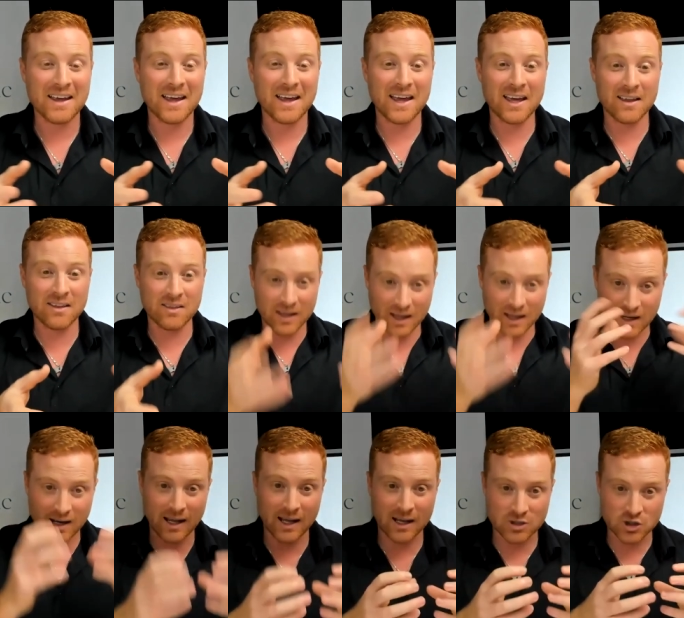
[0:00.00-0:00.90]
And
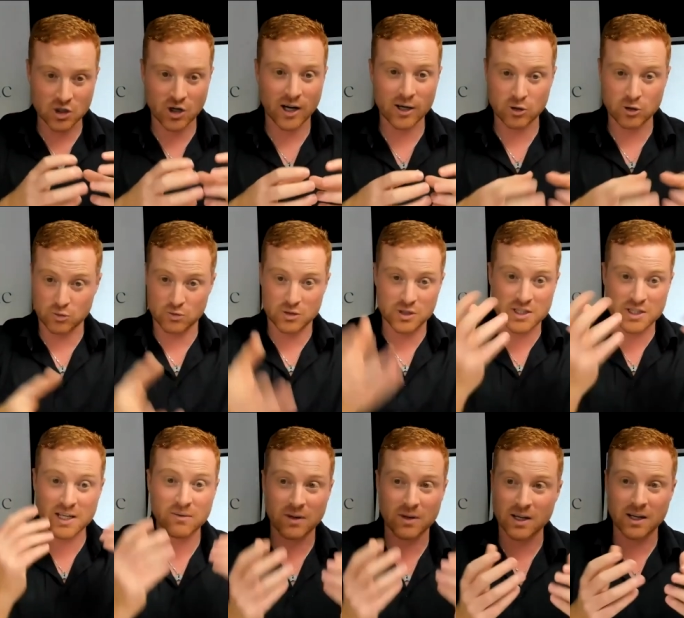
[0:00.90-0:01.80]
then our child's
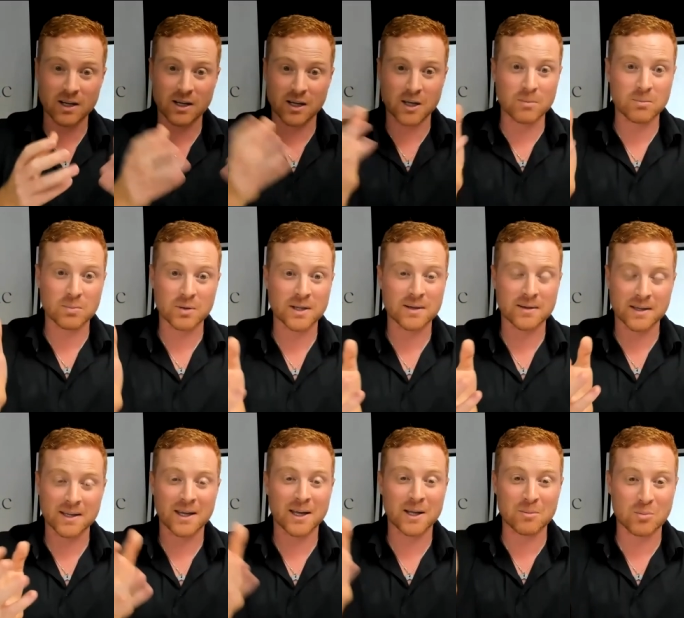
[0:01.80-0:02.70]
receive it in a
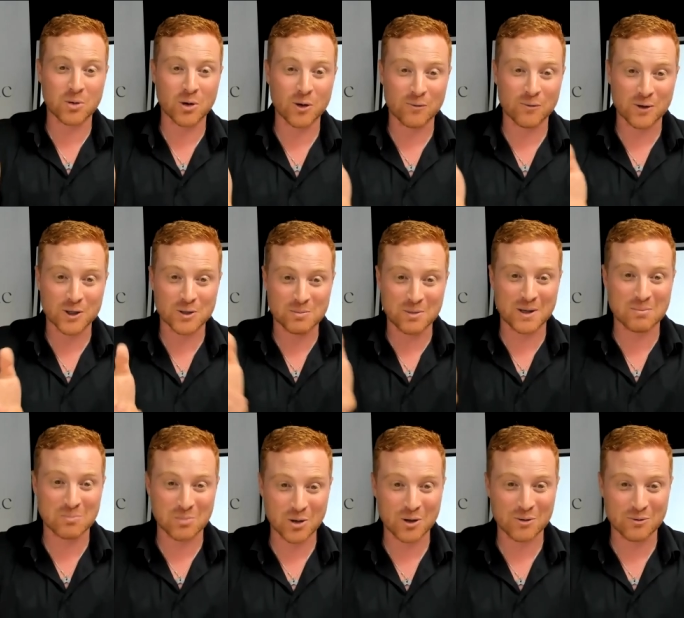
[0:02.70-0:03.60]
completely imperfect
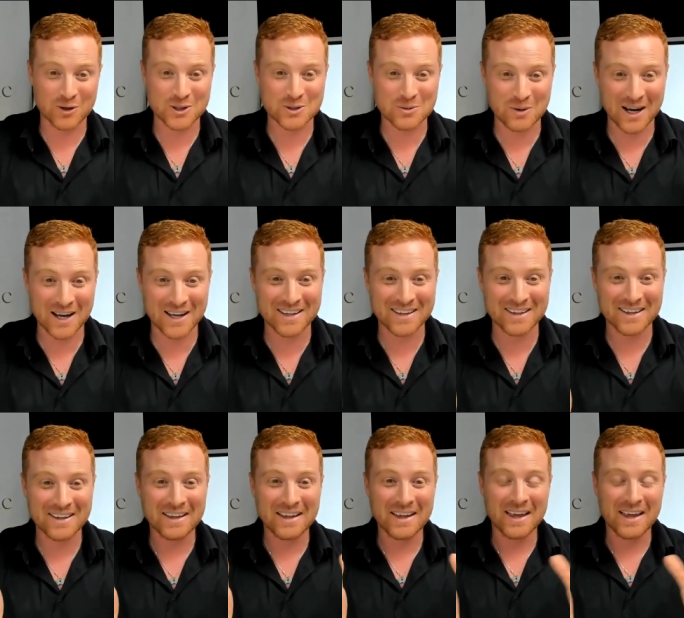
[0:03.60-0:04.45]
but perfect way.